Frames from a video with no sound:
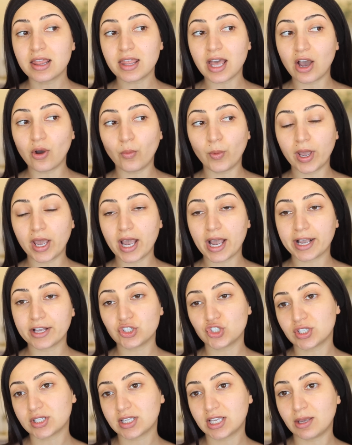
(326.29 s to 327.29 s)
That way I
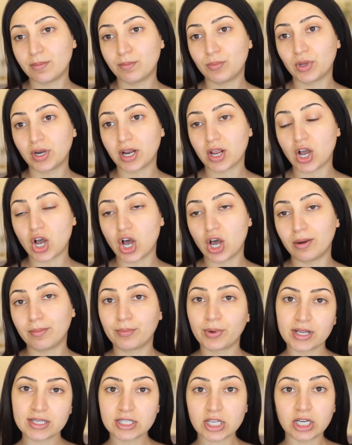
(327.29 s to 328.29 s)
can just keep putting
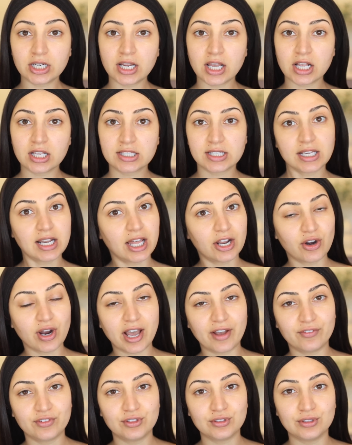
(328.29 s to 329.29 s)
on press-on nails and I don't
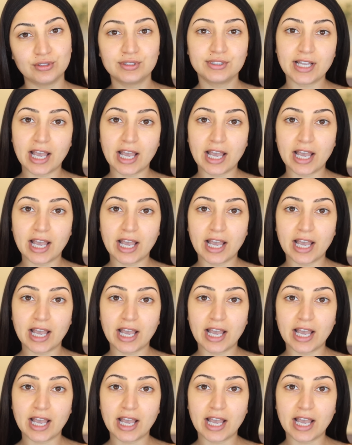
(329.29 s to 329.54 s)
have to